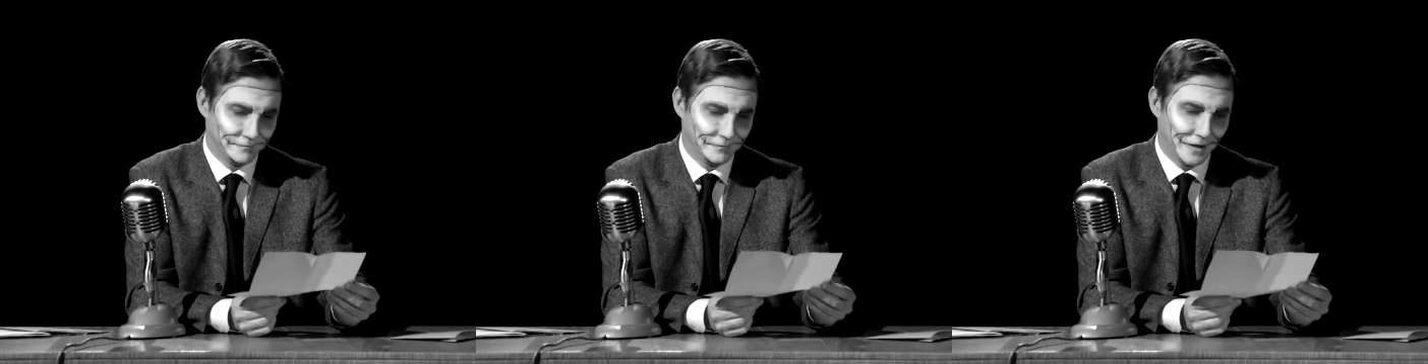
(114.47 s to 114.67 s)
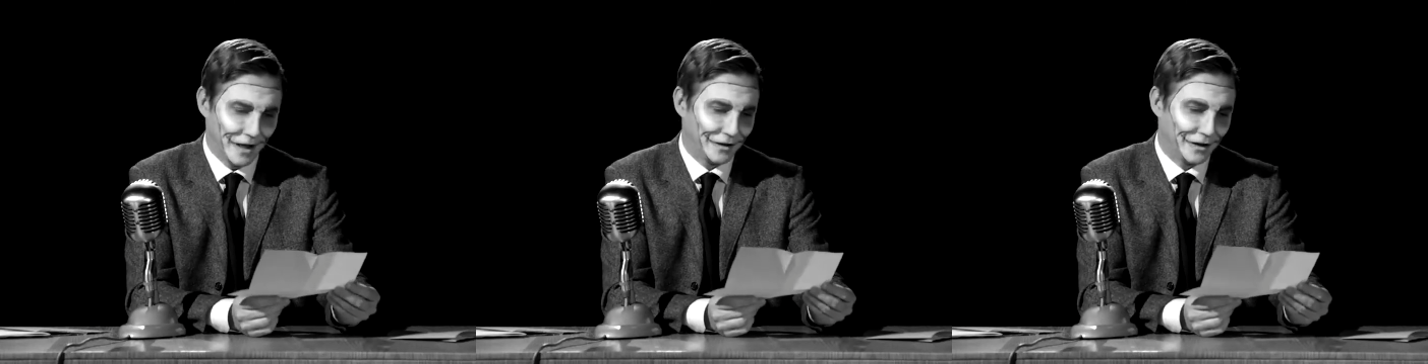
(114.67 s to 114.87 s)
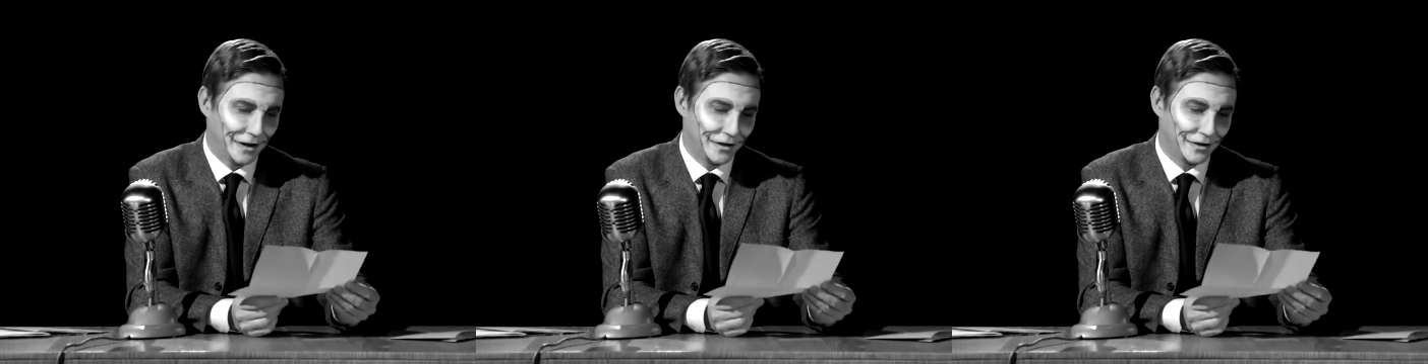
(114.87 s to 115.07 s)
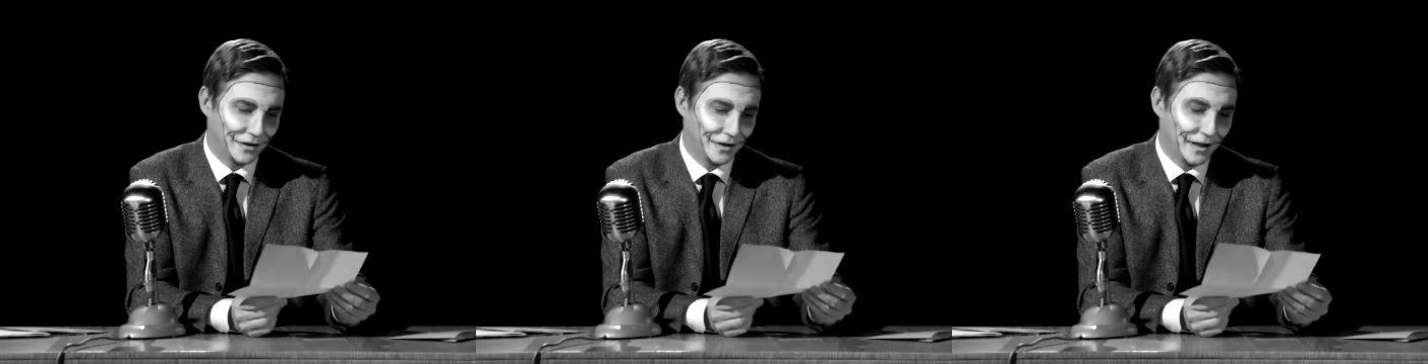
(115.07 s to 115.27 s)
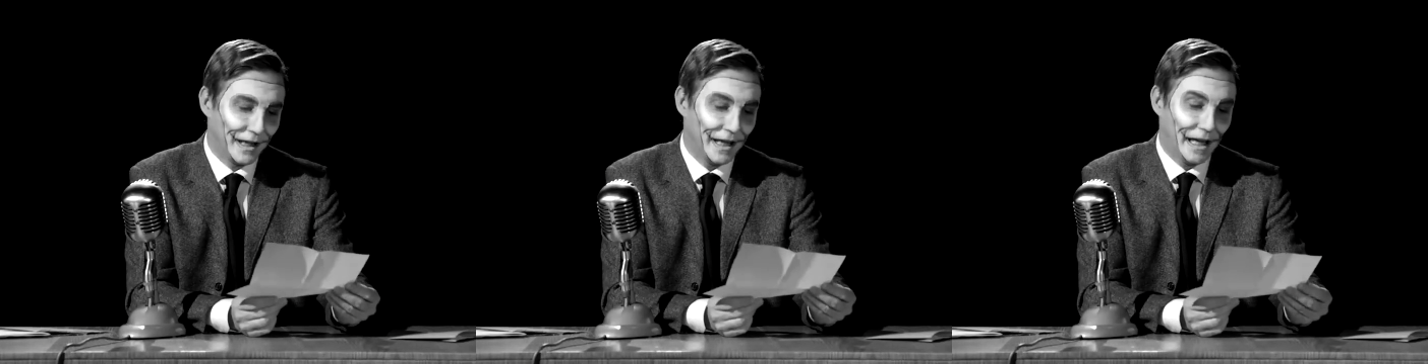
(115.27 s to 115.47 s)
That
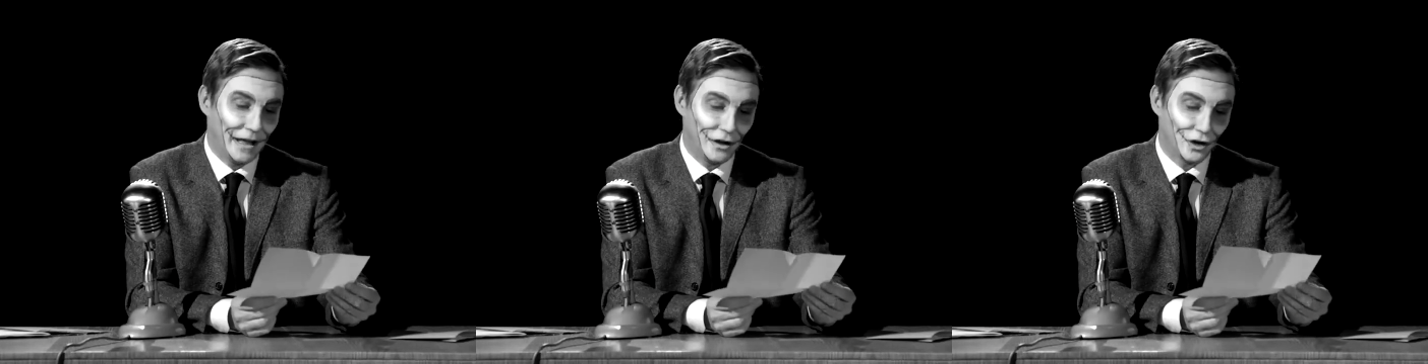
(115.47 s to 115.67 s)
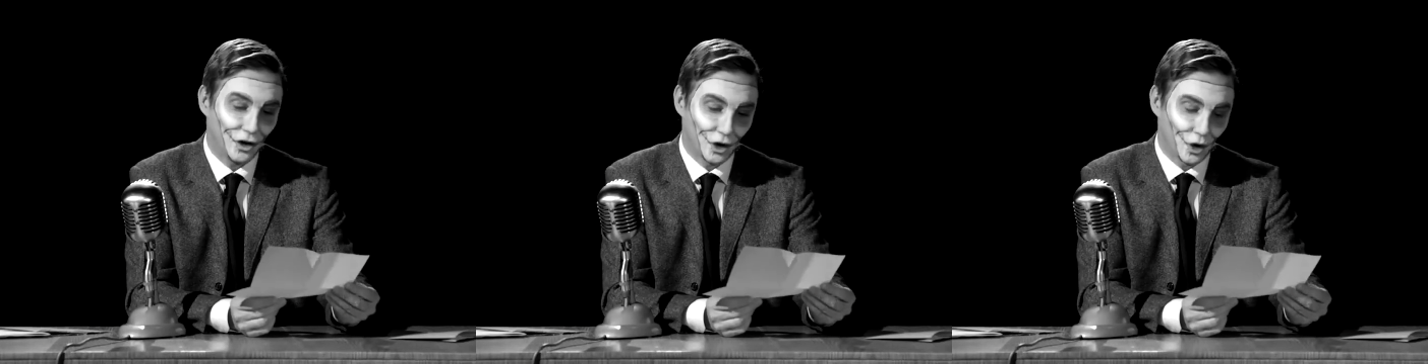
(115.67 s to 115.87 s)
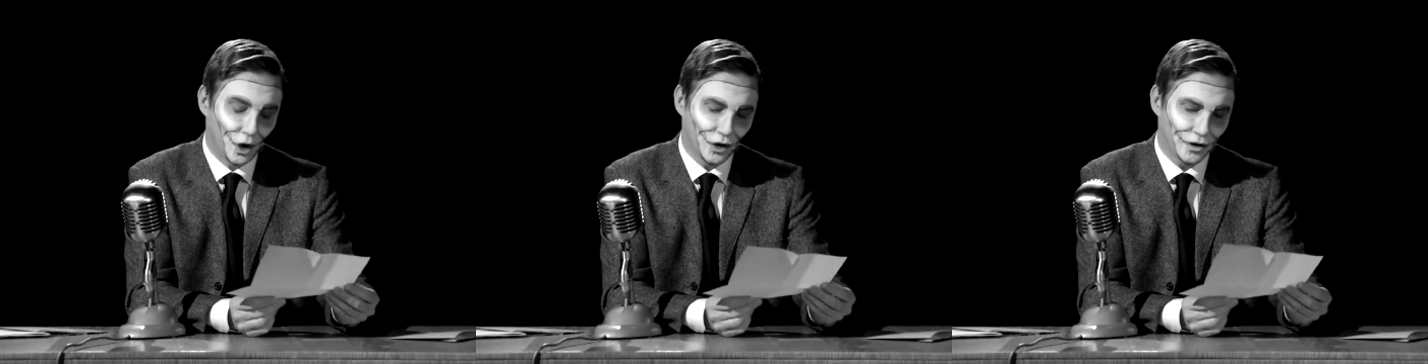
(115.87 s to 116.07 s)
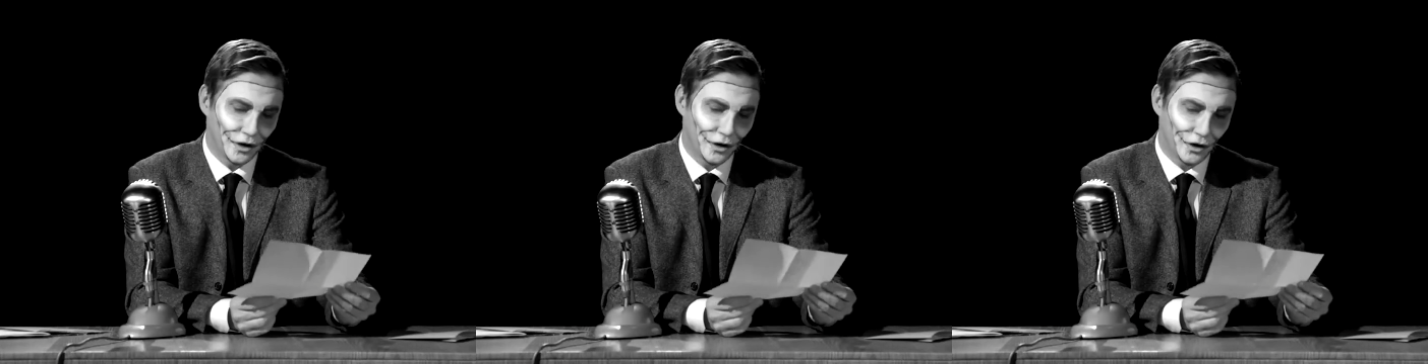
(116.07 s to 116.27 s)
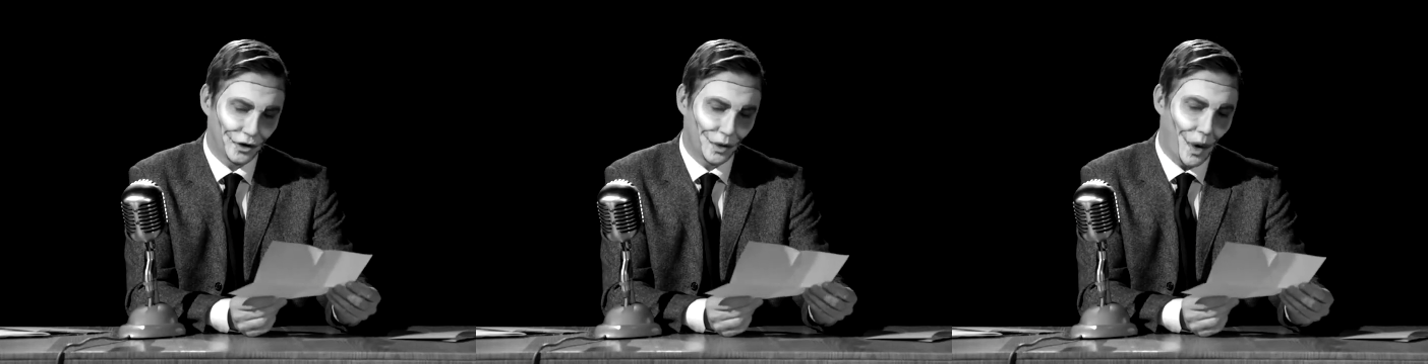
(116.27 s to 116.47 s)
is, it is short
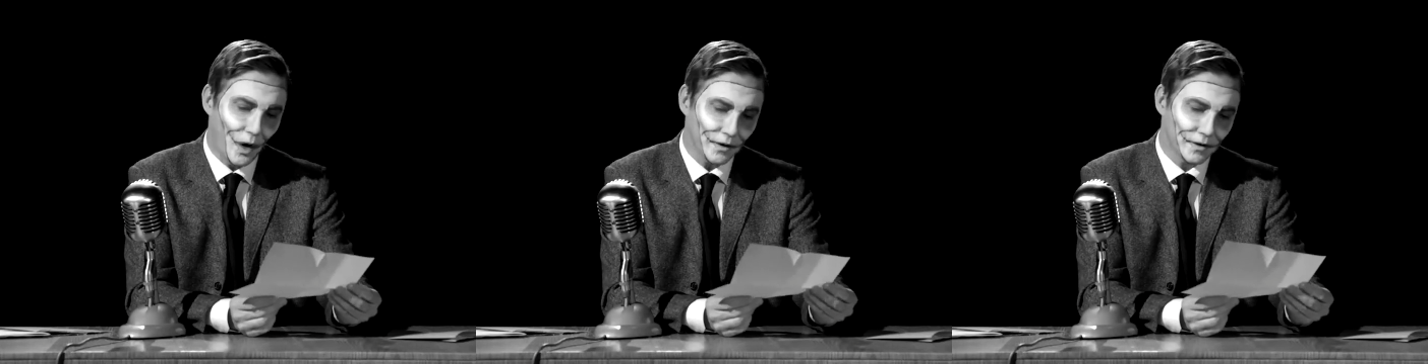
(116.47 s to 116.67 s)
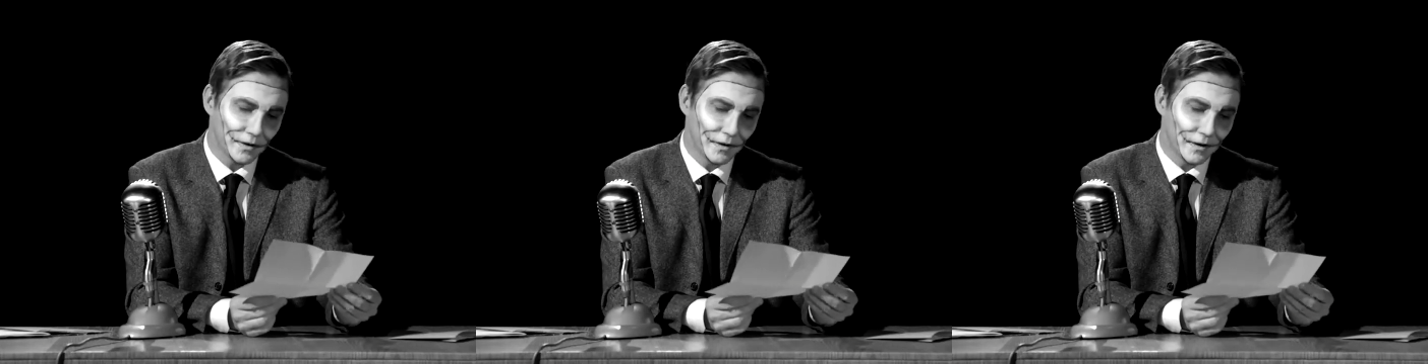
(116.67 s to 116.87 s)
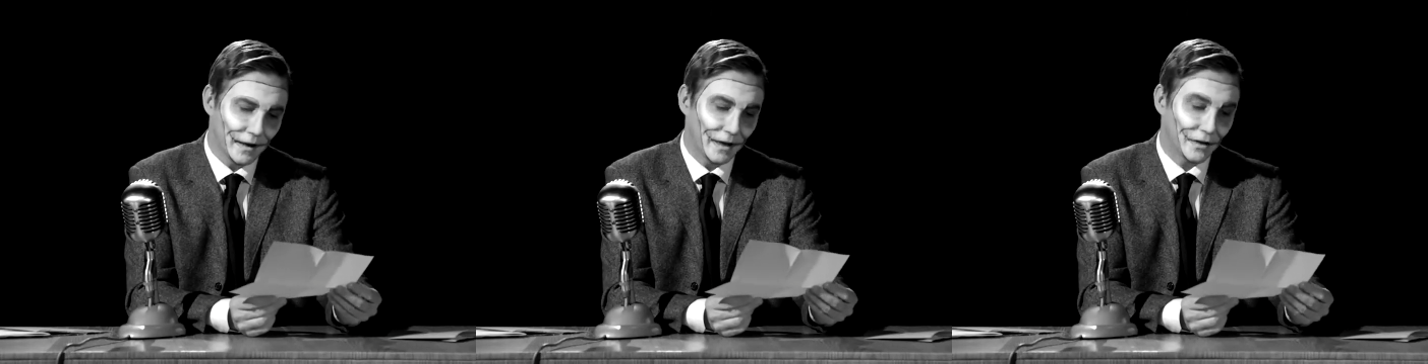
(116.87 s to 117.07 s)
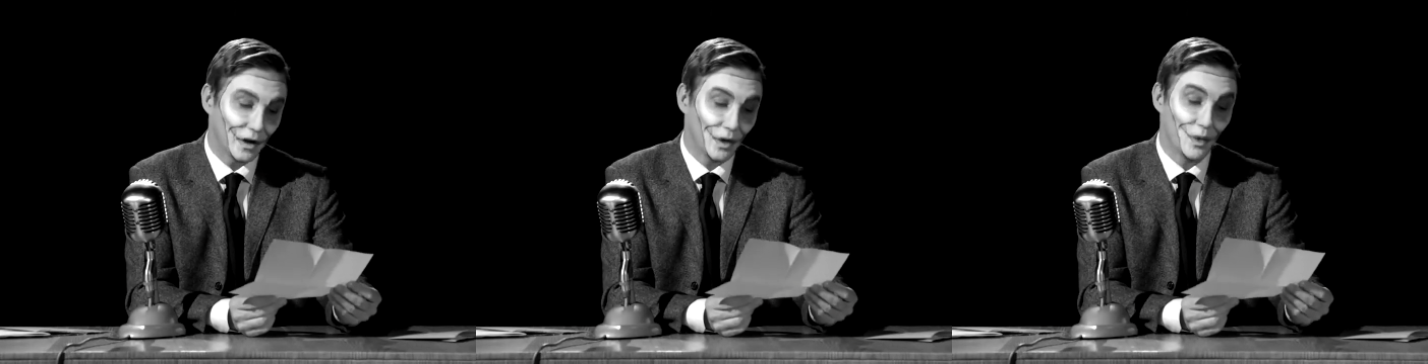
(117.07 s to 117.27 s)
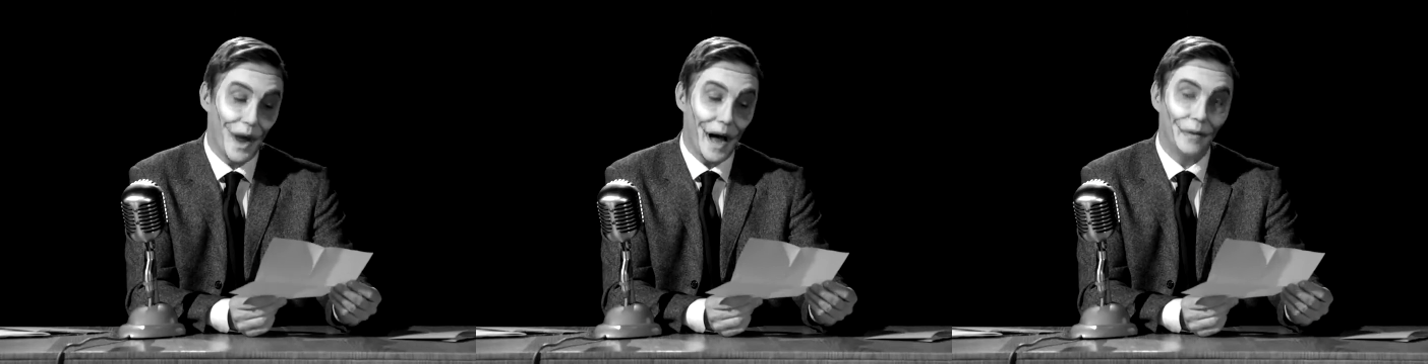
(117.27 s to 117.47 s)
and squat and has
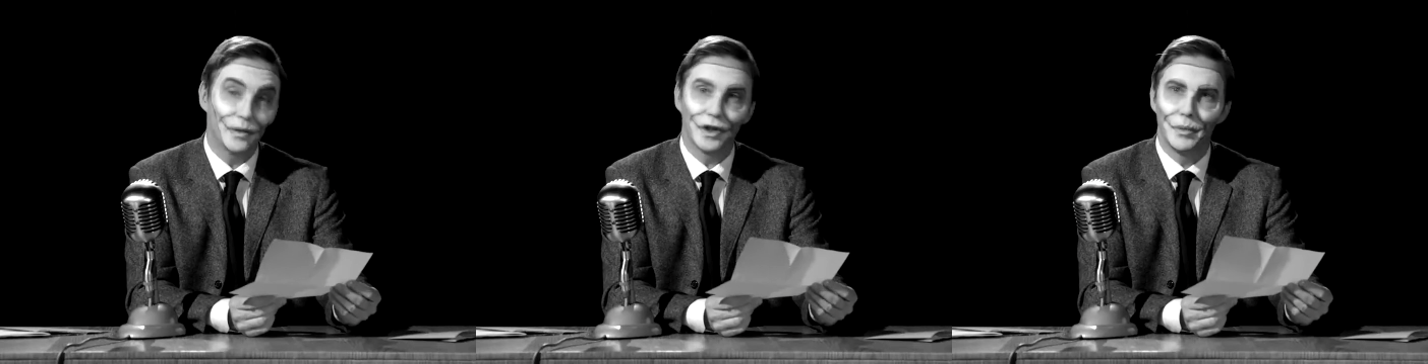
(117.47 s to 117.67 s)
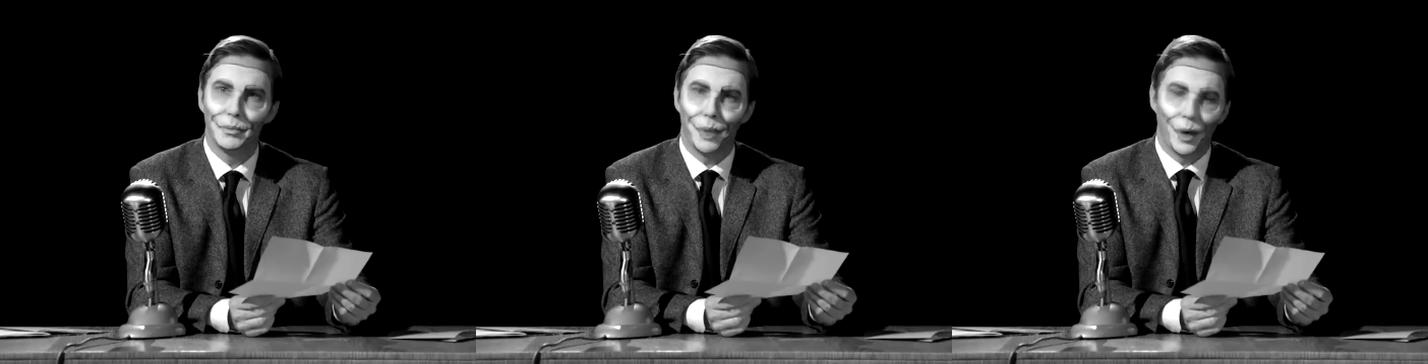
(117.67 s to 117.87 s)
a rounded,